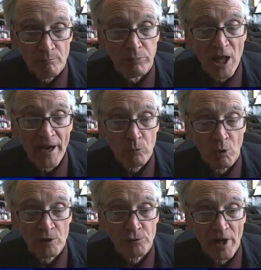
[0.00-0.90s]
Black
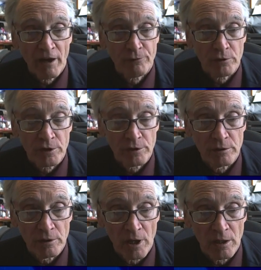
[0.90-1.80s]
West
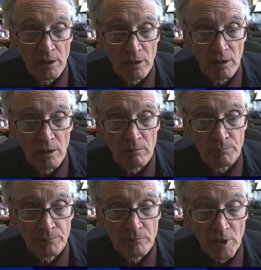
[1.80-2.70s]
African
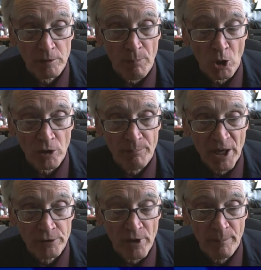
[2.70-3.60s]
Ebola
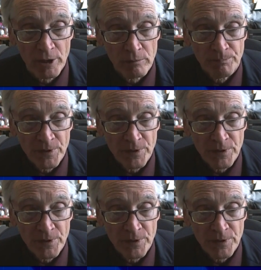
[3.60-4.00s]
pandemic.